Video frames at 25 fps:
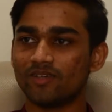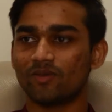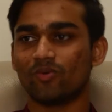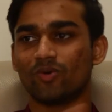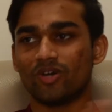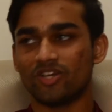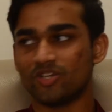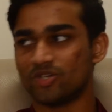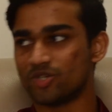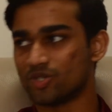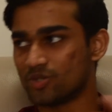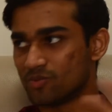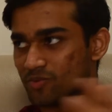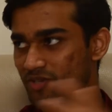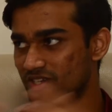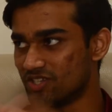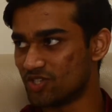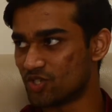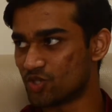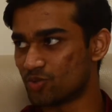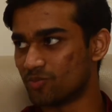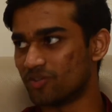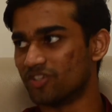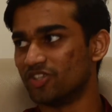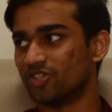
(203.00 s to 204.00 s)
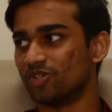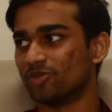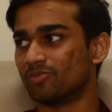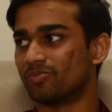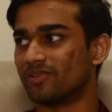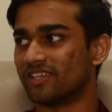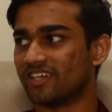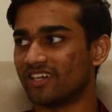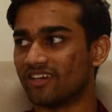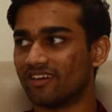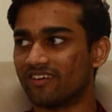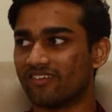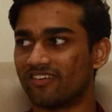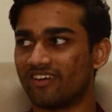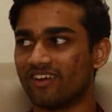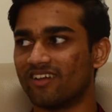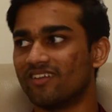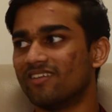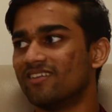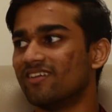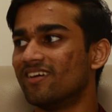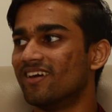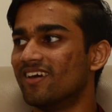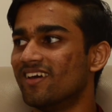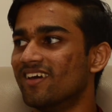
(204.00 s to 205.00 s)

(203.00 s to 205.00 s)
"What instrument do you play?" Right?